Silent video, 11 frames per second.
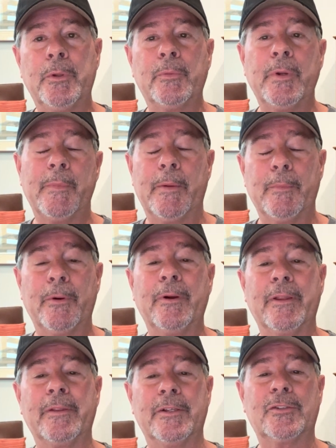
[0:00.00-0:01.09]
you'll
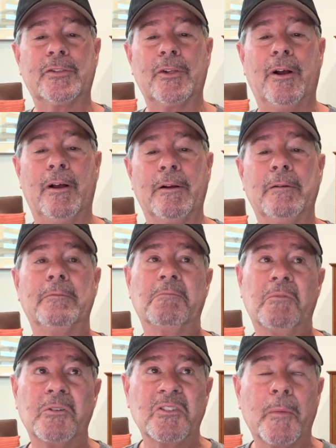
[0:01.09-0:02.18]
remember this song
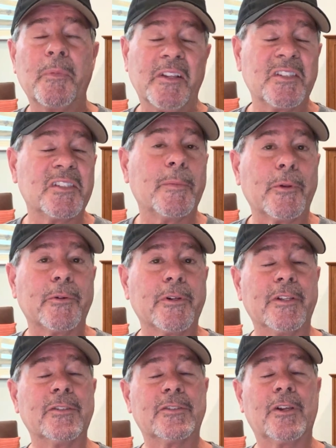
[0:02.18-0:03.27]
or something similar to
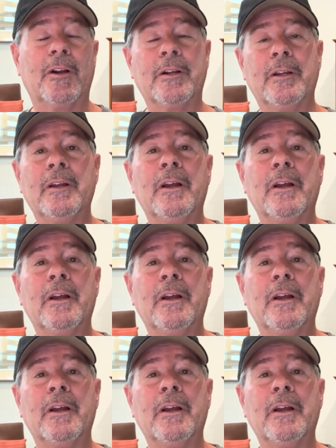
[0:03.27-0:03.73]
this song.